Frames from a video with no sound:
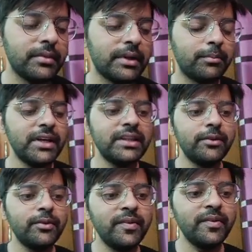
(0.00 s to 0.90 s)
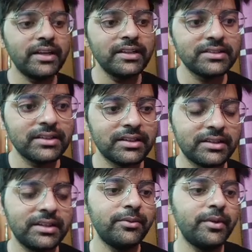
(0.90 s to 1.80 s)
But there will be condition.
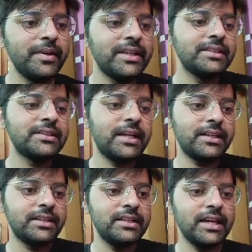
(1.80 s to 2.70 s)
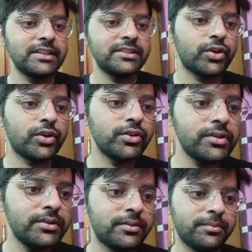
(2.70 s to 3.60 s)
There will be case that he has not got
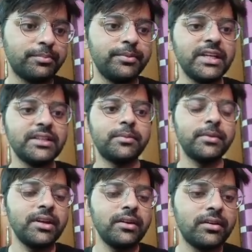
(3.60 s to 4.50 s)
biggest number.